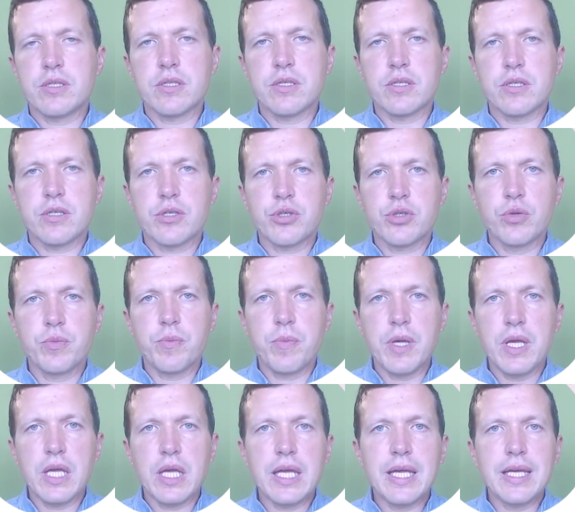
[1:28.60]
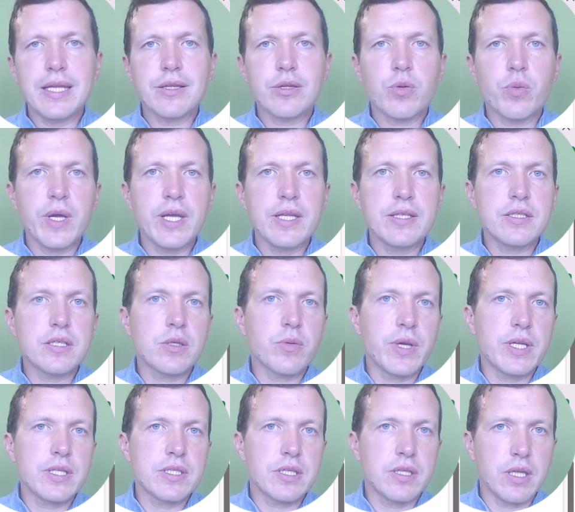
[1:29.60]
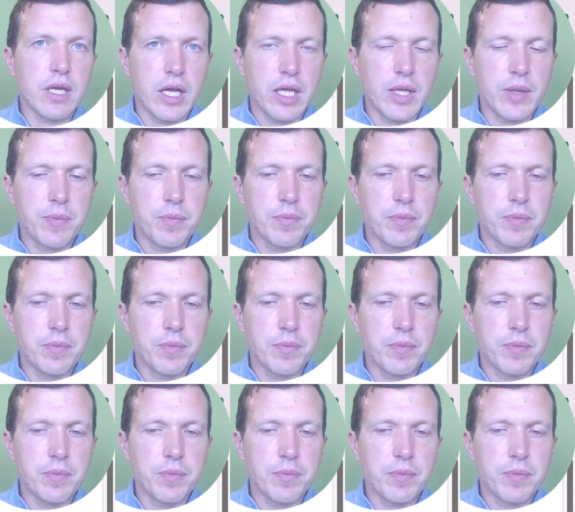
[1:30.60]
should be in 2029.